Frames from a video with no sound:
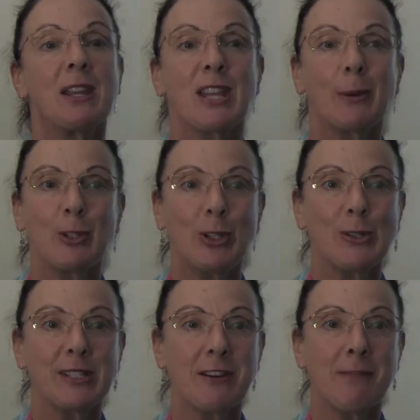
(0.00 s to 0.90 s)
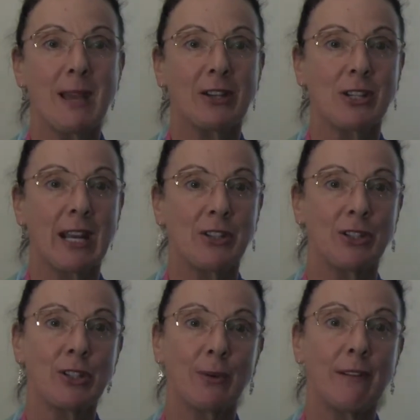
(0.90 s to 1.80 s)
They will use their
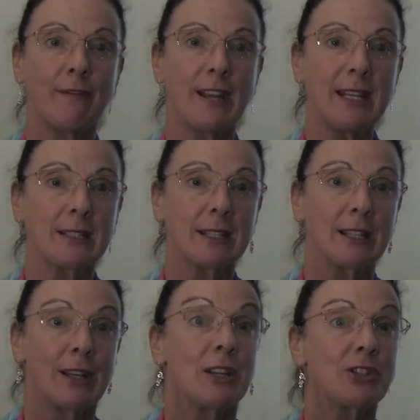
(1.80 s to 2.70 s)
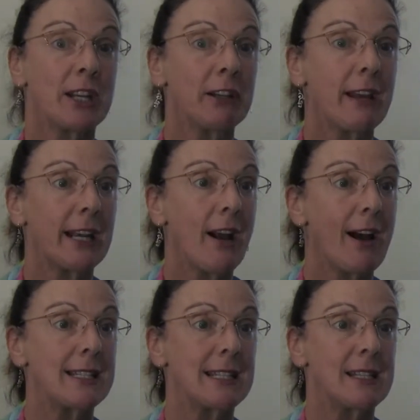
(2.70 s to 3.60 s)
imagination to invent, generate
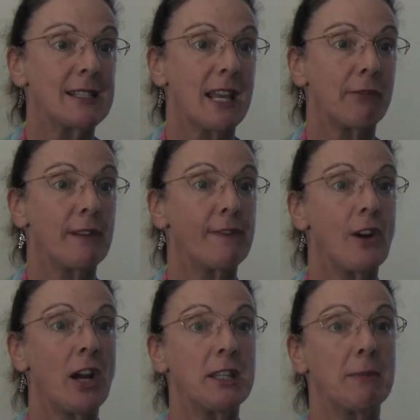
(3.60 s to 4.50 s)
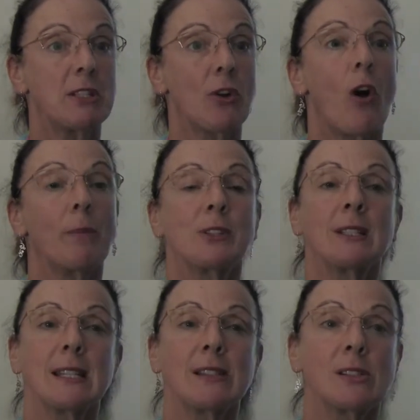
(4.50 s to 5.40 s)
ideas, and refine them into
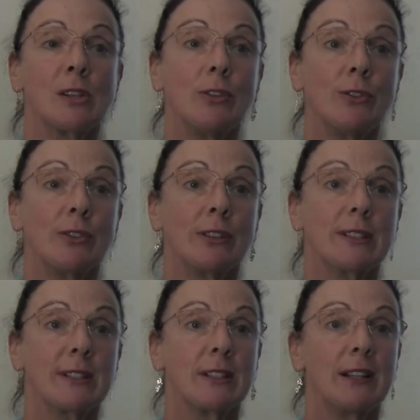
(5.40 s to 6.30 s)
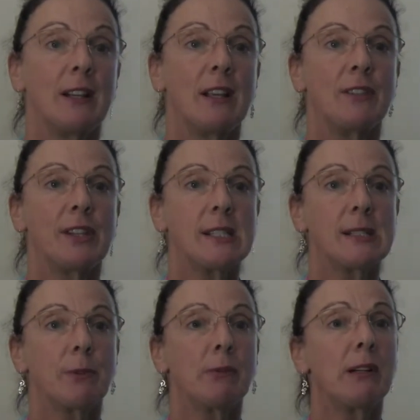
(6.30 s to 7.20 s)
options and solutions.
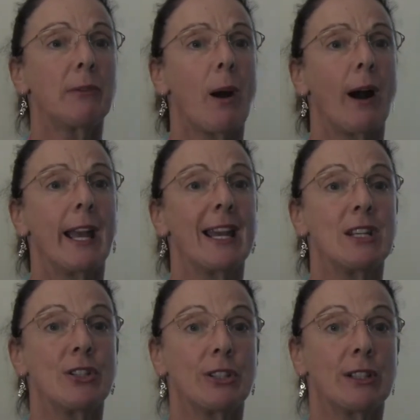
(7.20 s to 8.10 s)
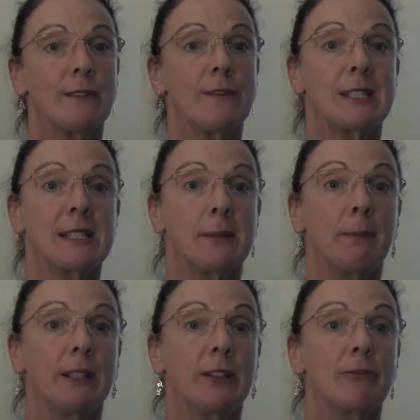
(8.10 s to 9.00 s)
This will require initiative,
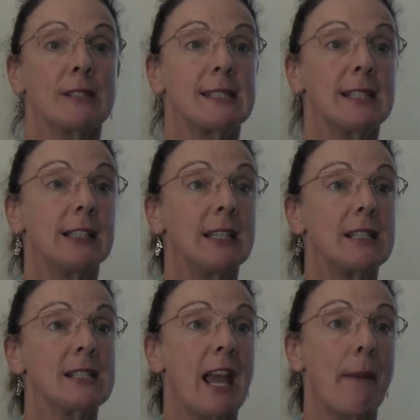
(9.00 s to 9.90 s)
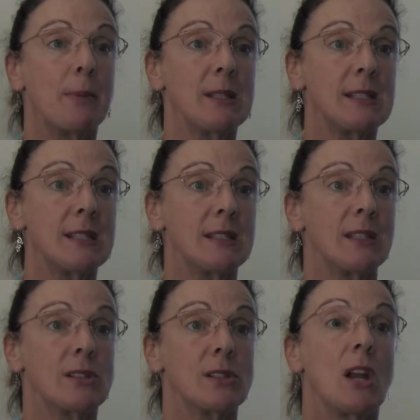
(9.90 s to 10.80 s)
discipline, resilience, and
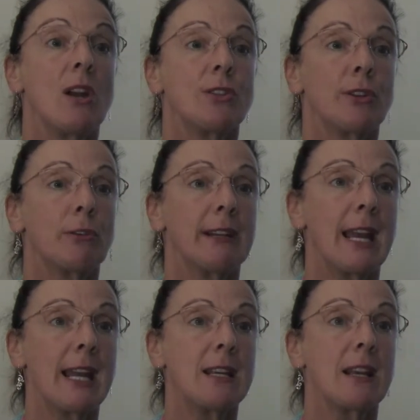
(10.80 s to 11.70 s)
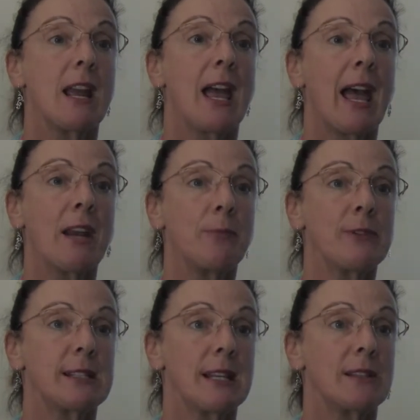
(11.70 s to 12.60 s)
persistence to create and
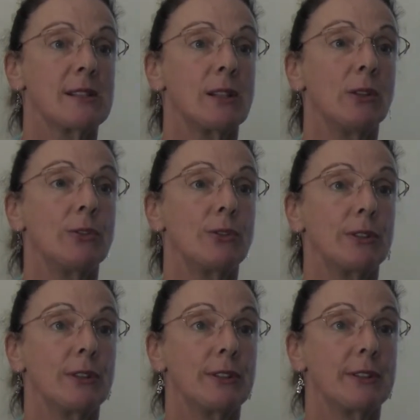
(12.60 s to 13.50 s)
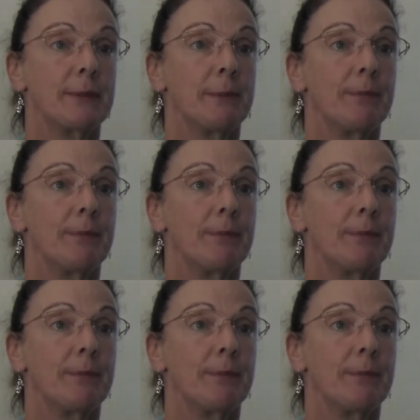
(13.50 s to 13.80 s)
present solutions.